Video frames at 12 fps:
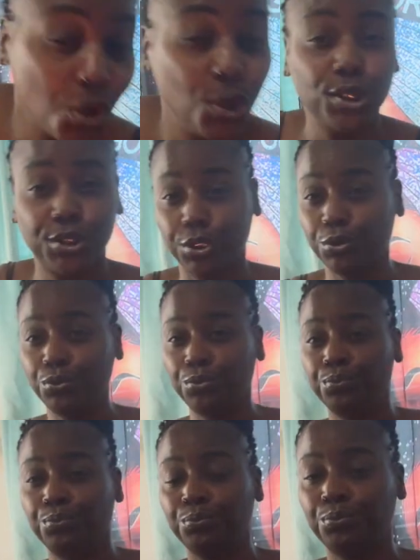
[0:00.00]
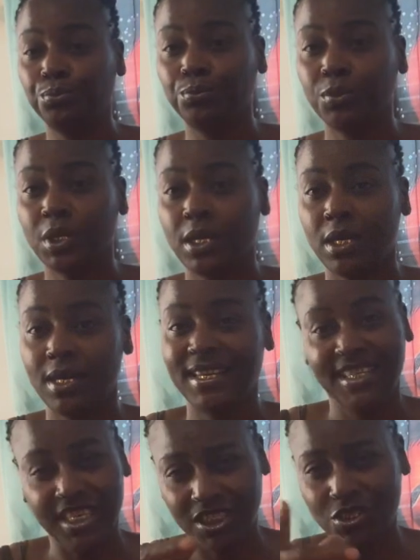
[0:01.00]
or two.
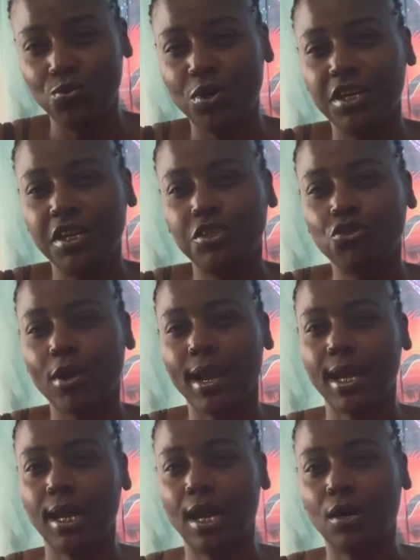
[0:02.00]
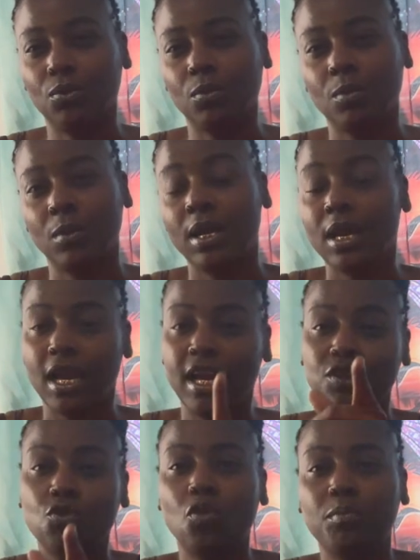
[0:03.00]
Get you one to try it out.
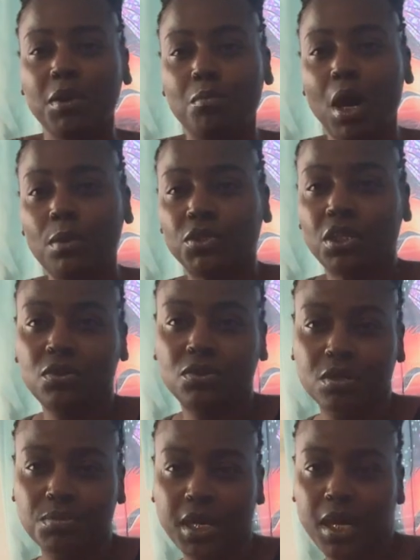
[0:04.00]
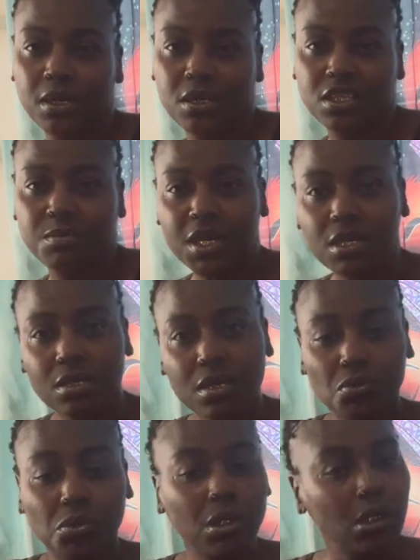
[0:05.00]
And you're going to be Mom Jones. Them candles smell
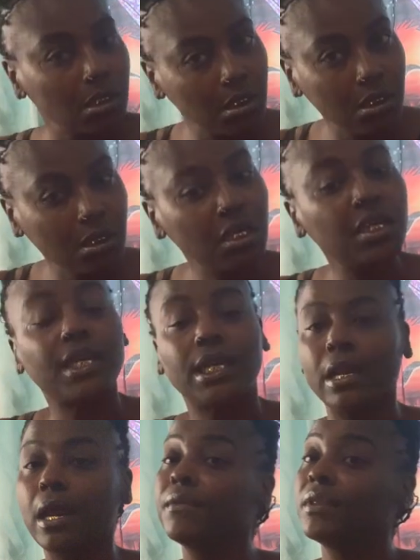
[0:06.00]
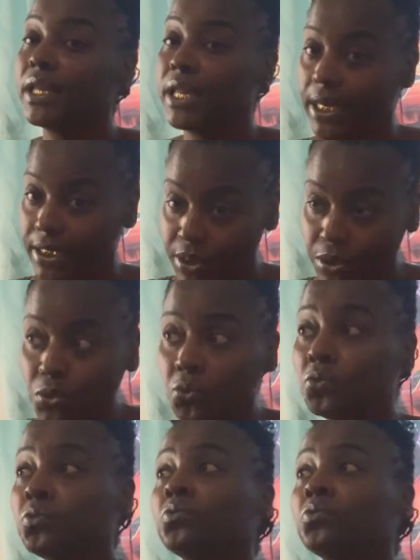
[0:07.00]
so good. They do.